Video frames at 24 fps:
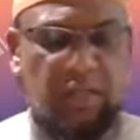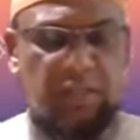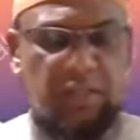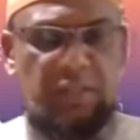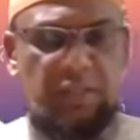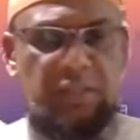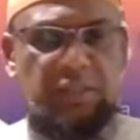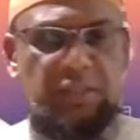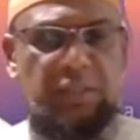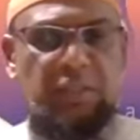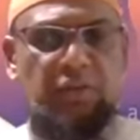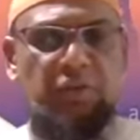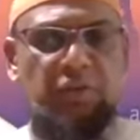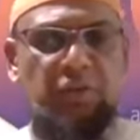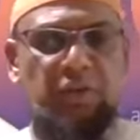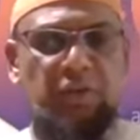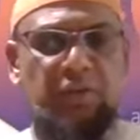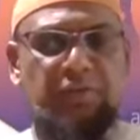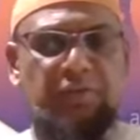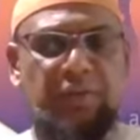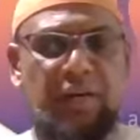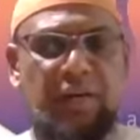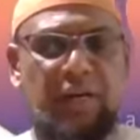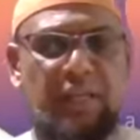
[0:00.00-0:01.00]
the children
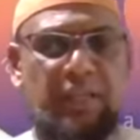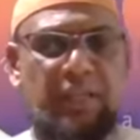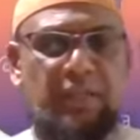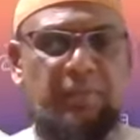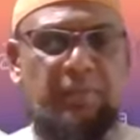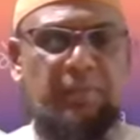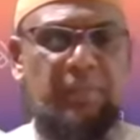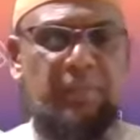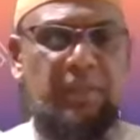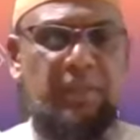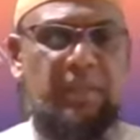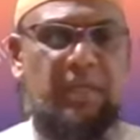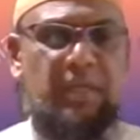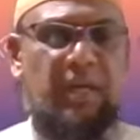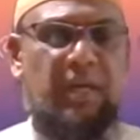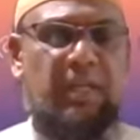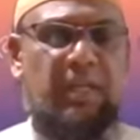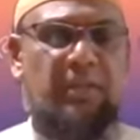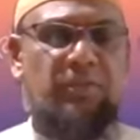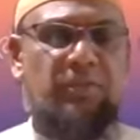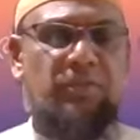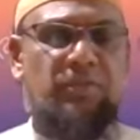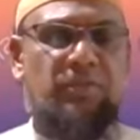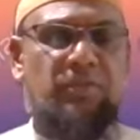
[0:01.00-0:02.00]
of Adam,
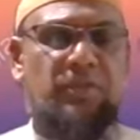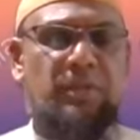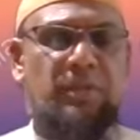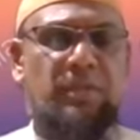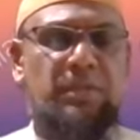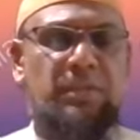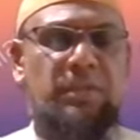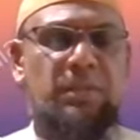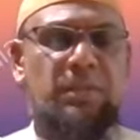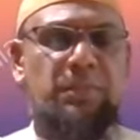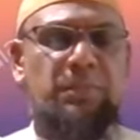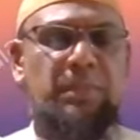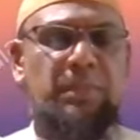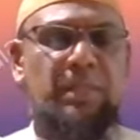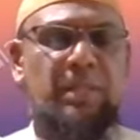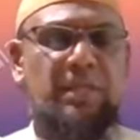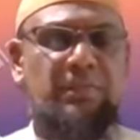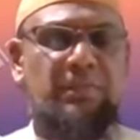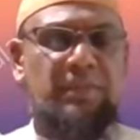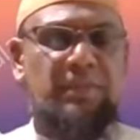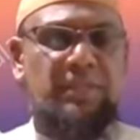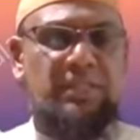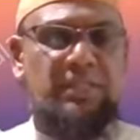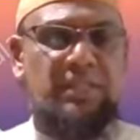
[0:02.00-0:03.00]
yani referring to the
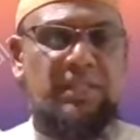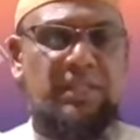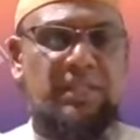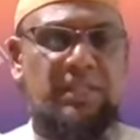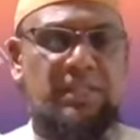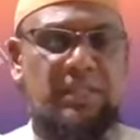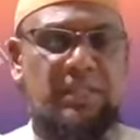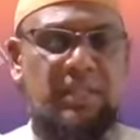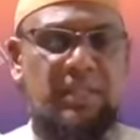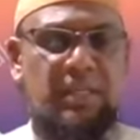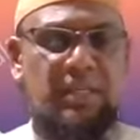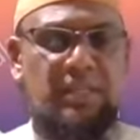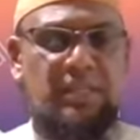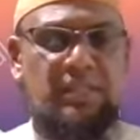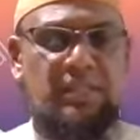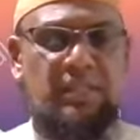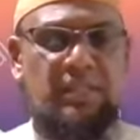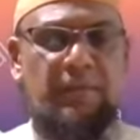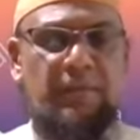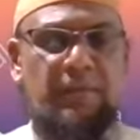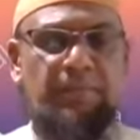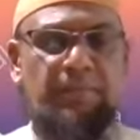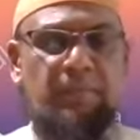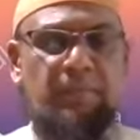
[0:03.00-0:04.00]
believers in this case,
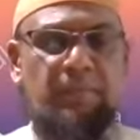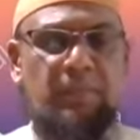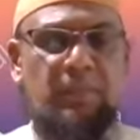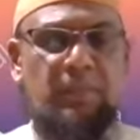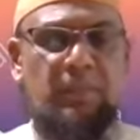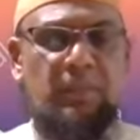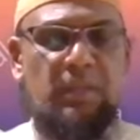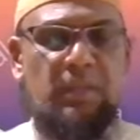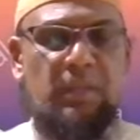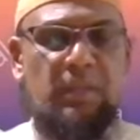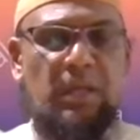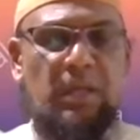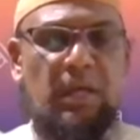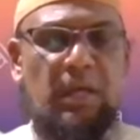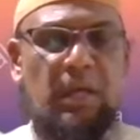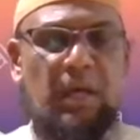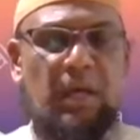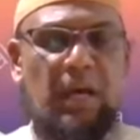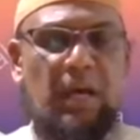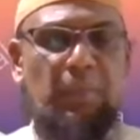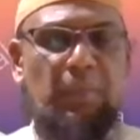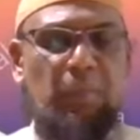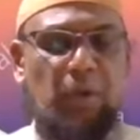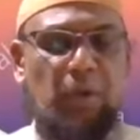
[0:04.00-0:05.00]

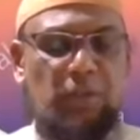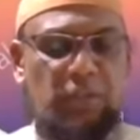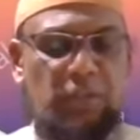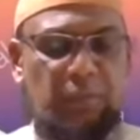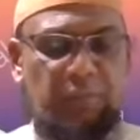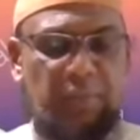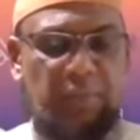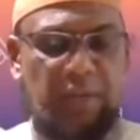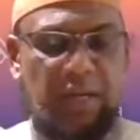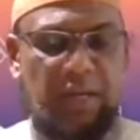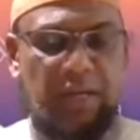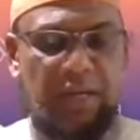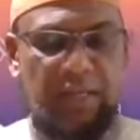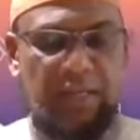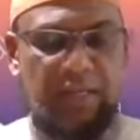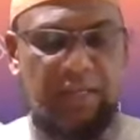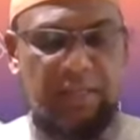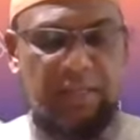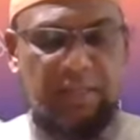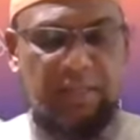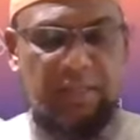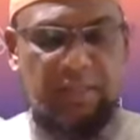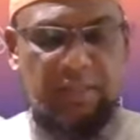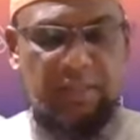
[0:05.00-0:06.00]
are
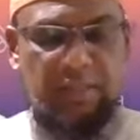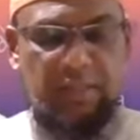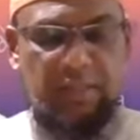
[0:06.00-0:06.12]
multiplied